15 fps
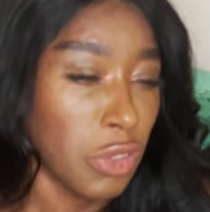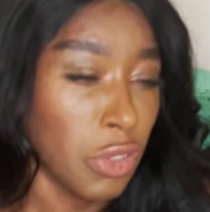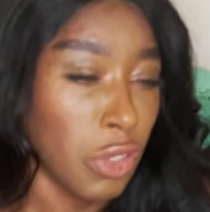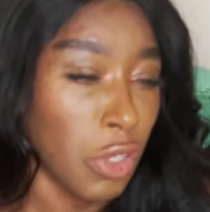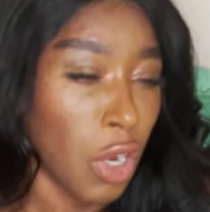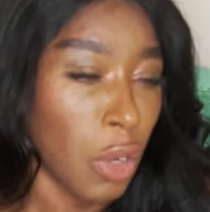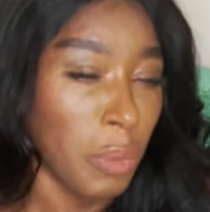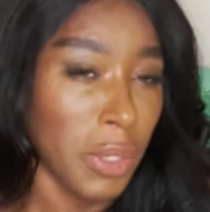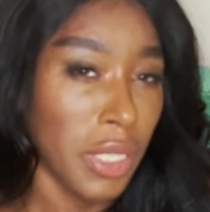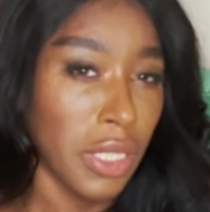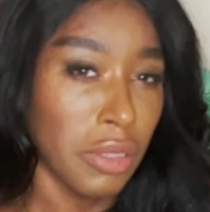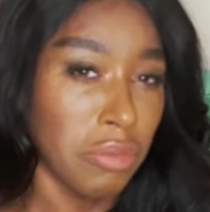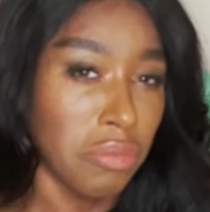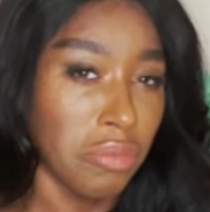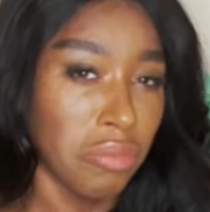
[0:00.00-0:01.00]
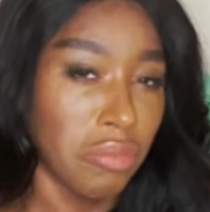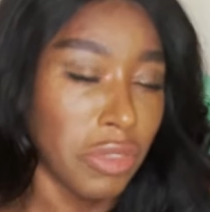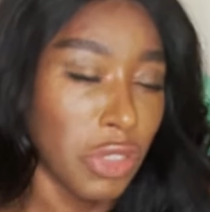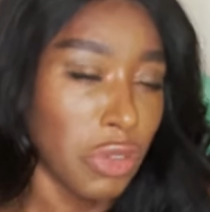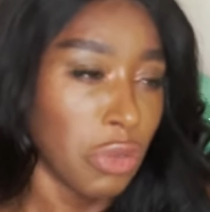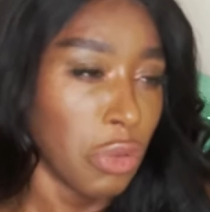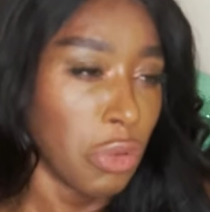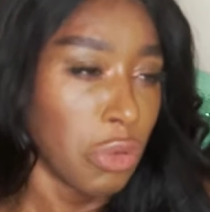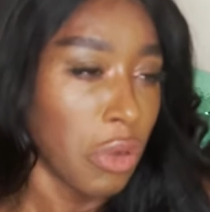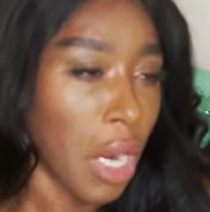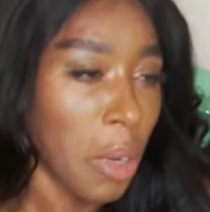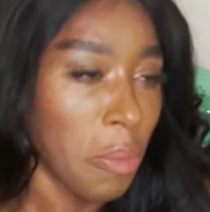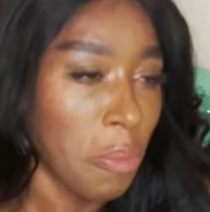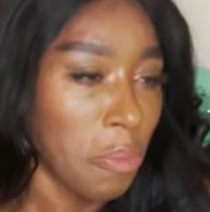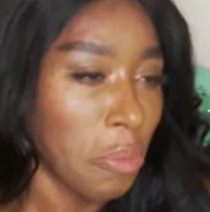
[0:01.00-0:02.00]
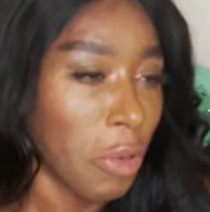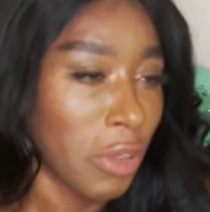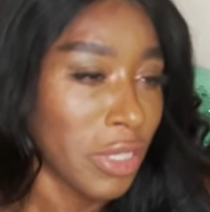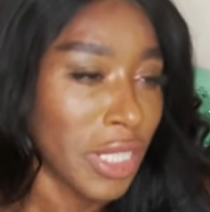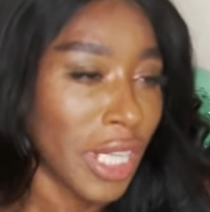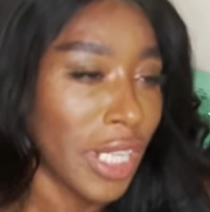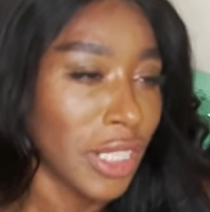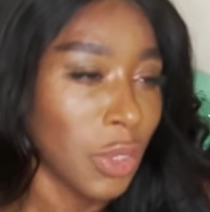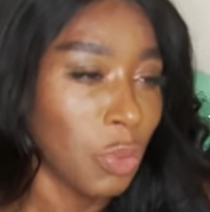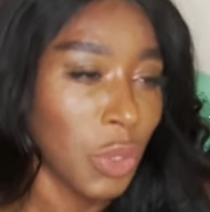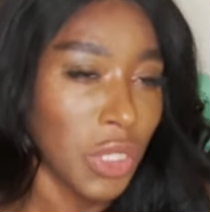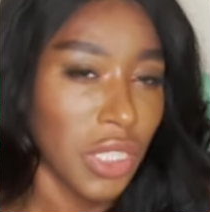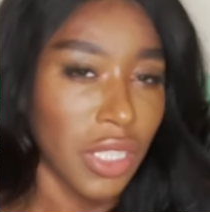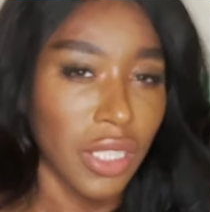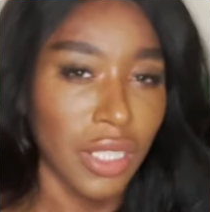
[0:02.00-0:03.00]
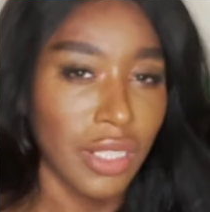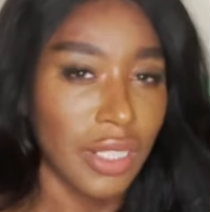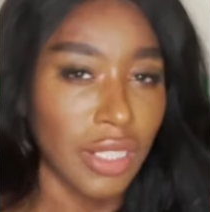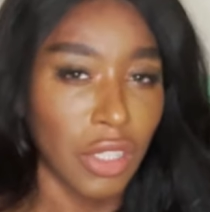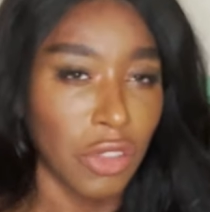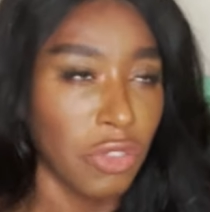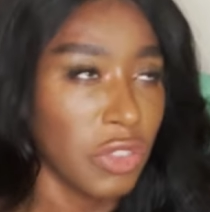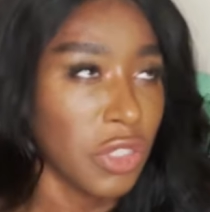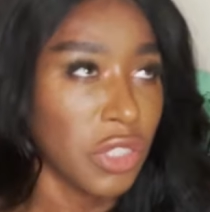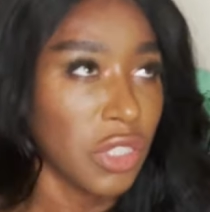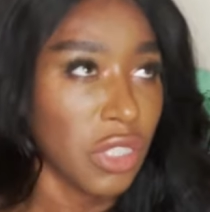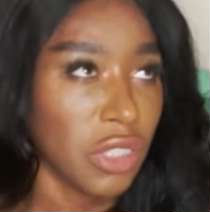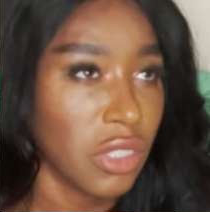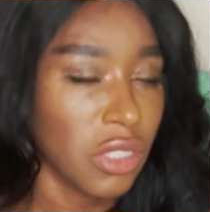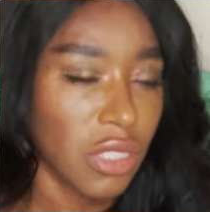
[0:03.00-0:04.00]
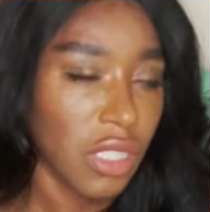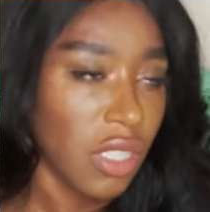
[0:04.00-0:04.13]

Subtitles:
comedy true crime podcast, which in itself is just...